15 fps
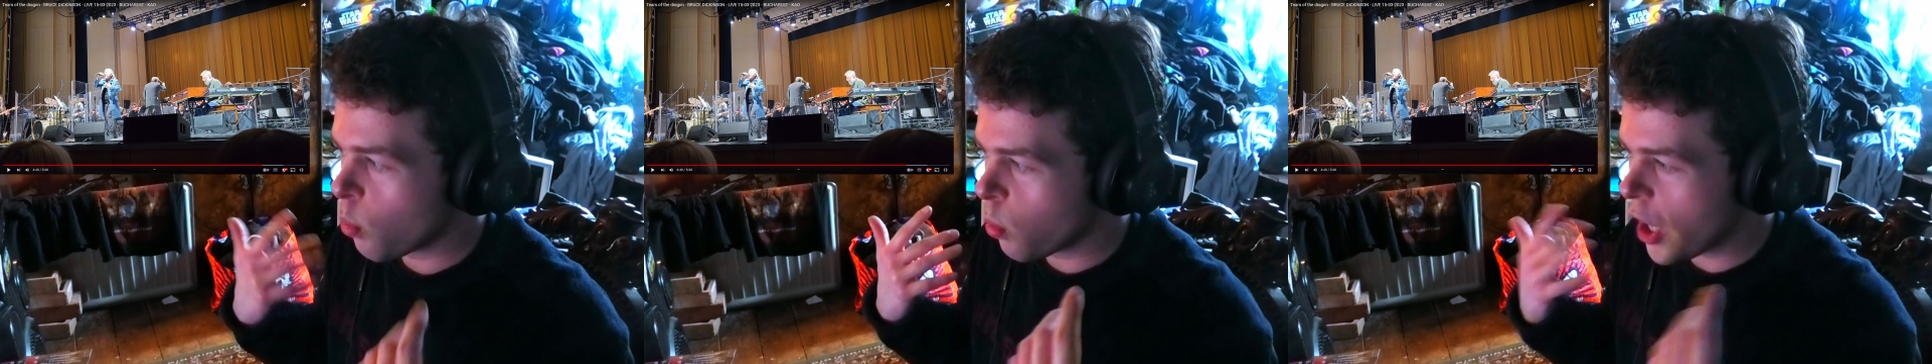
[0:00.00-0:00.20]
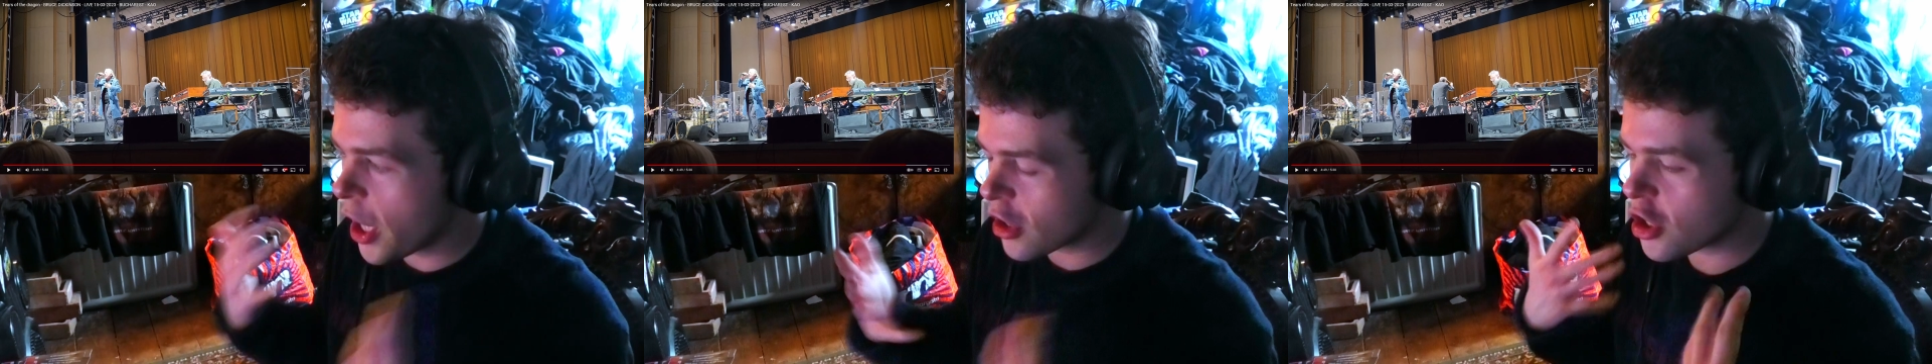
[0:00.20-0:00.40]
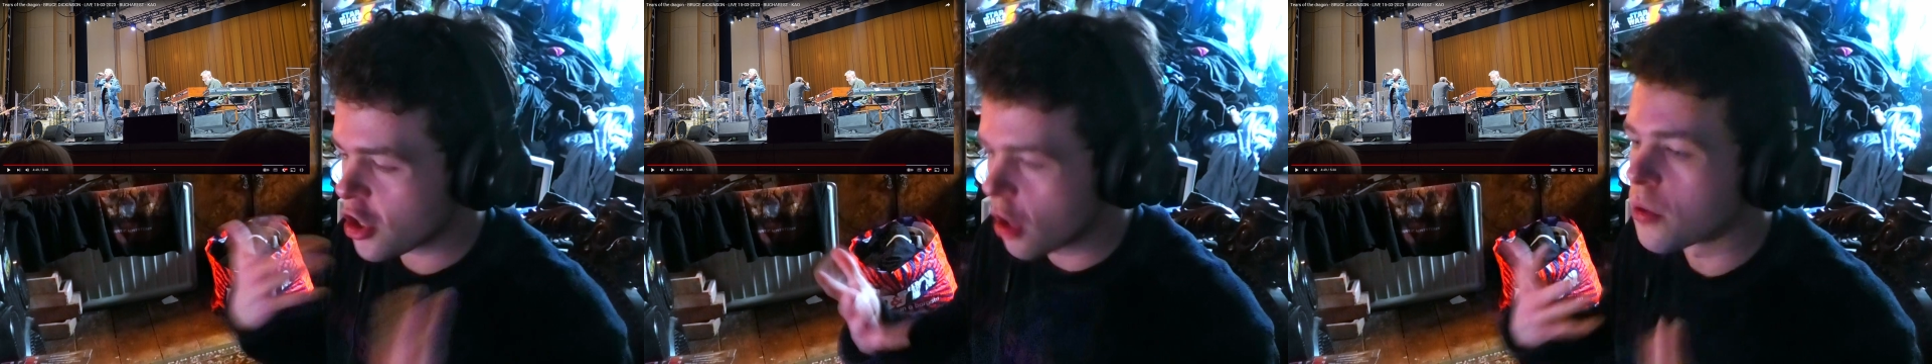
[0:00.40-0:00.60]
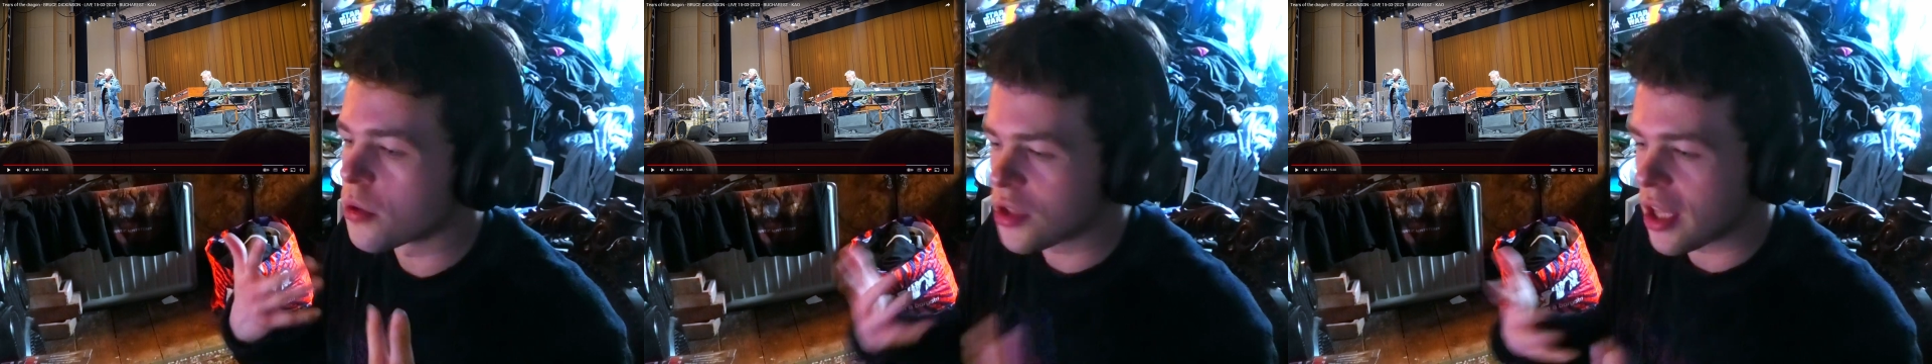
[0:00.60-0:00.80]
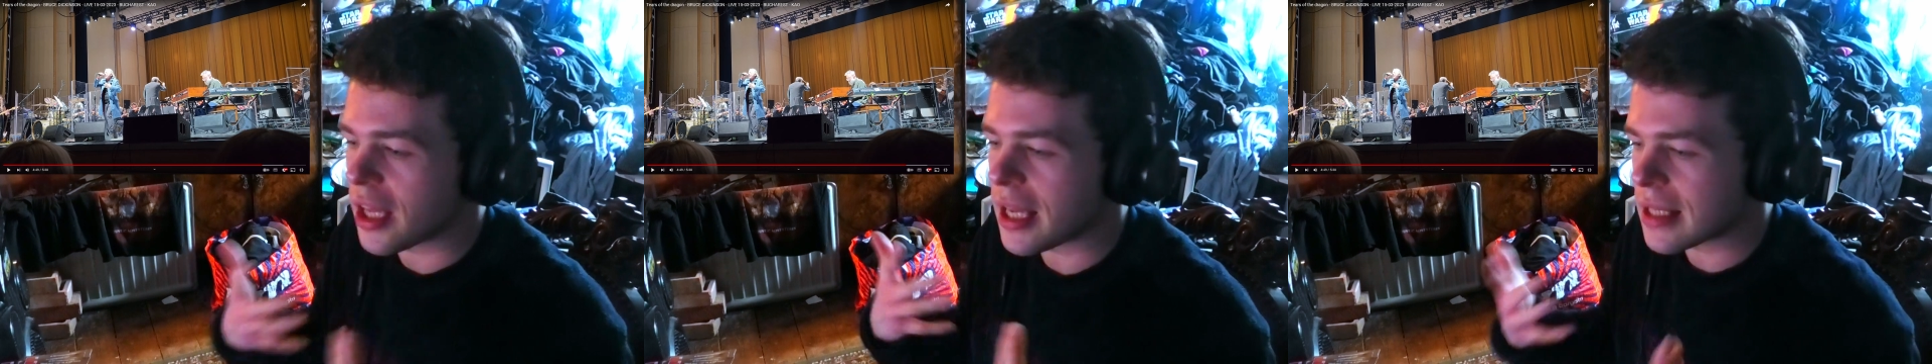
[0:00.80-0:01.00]
it
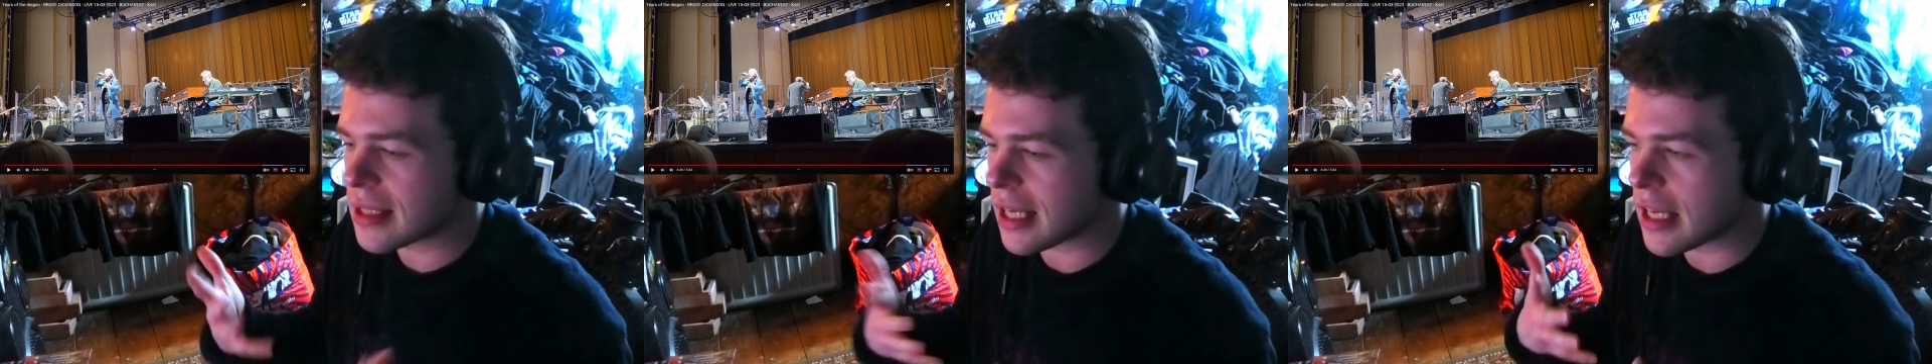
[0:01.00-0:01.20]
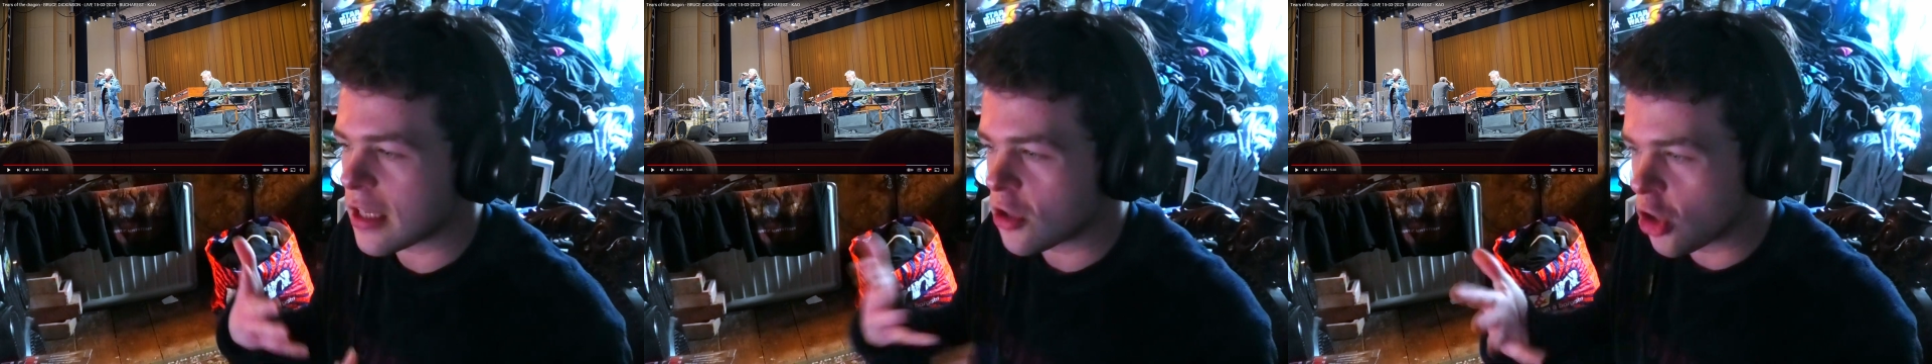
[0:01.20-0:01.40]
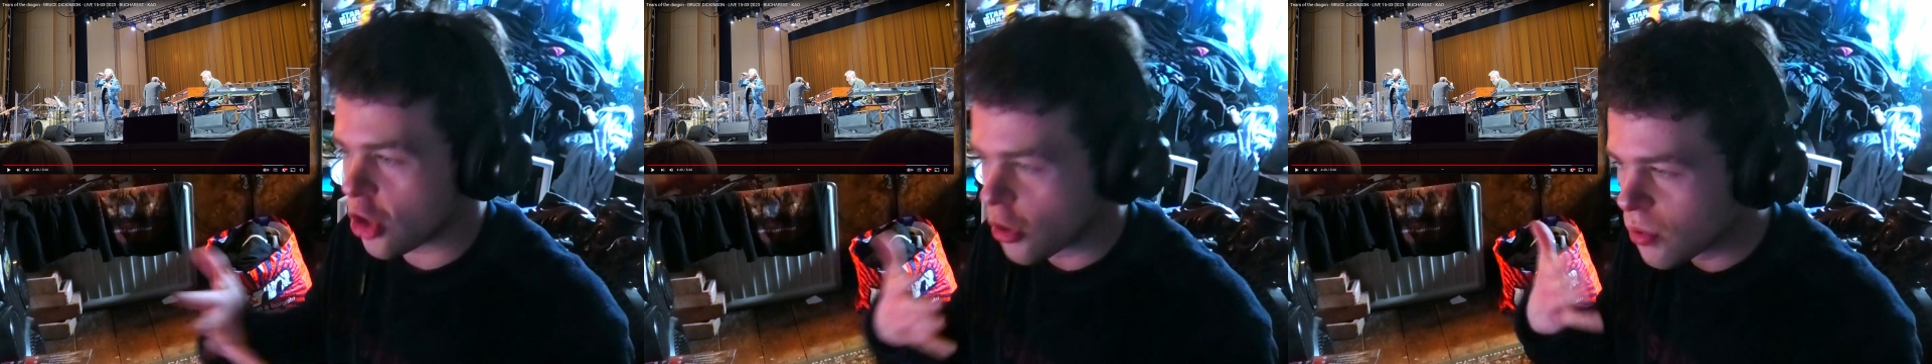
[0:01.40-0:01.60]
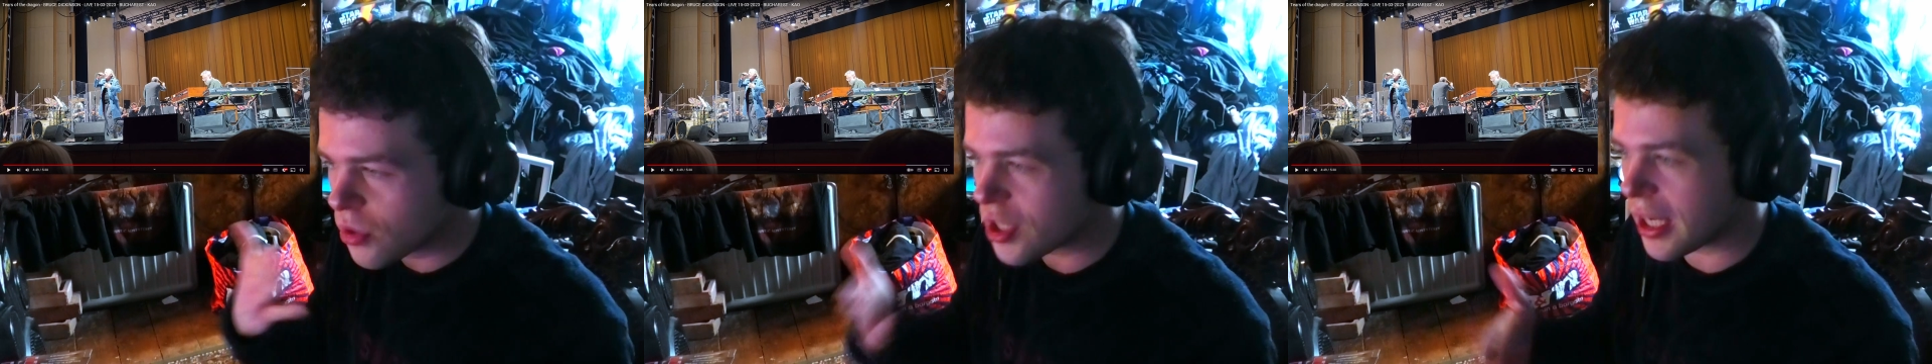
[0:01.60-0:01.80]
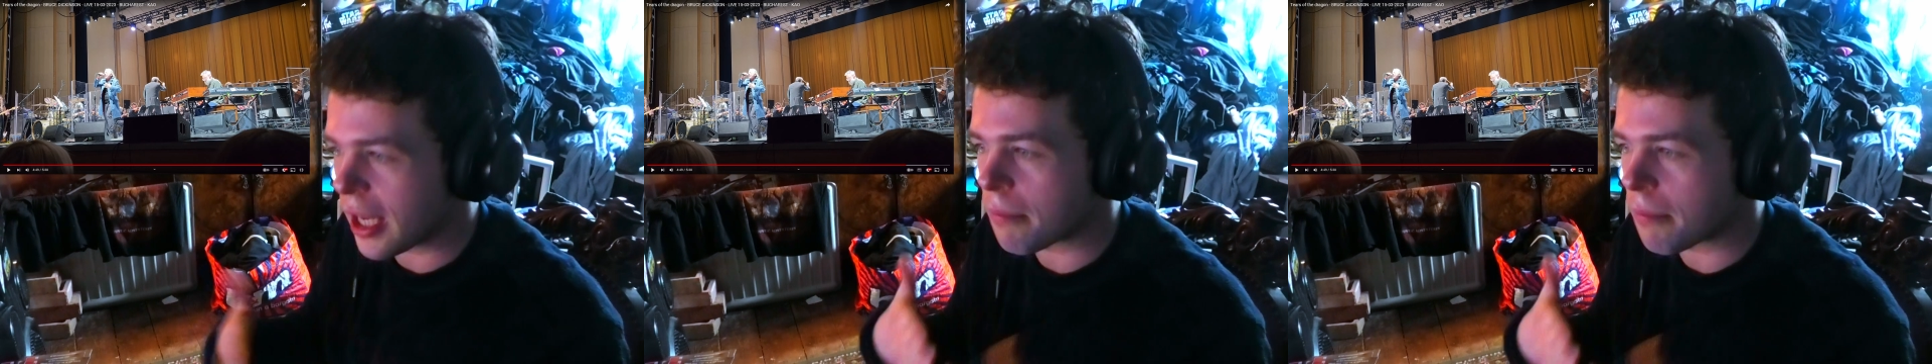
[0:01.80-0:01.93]
shows that he's using